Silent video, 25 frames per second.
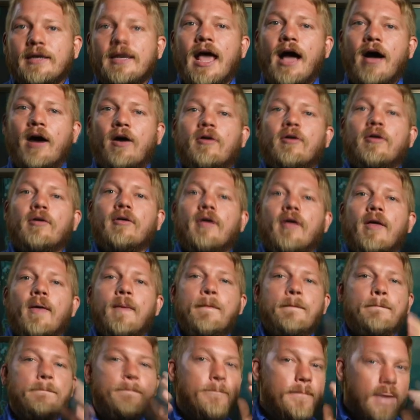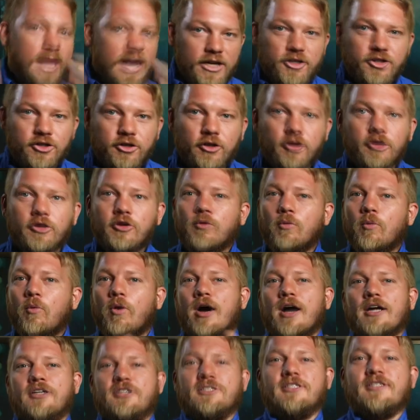Now, make sure you
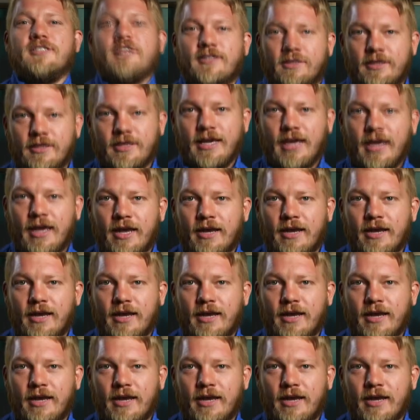watch until the